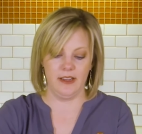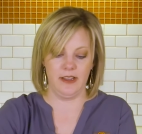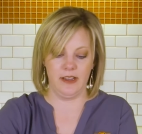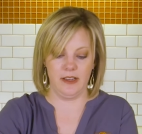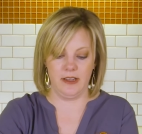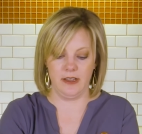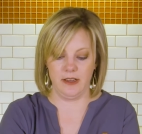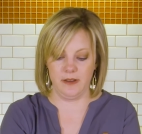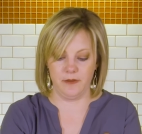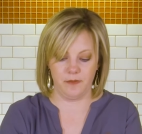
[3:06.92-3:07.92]

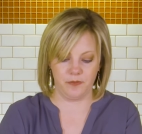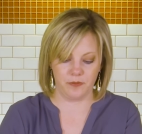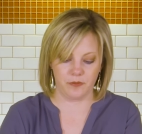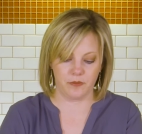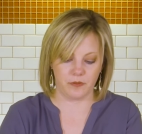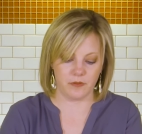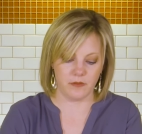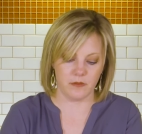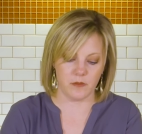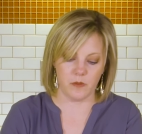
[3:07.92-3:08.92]

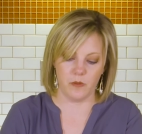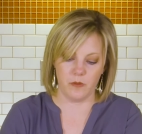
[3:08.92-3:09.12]
Nothing is said.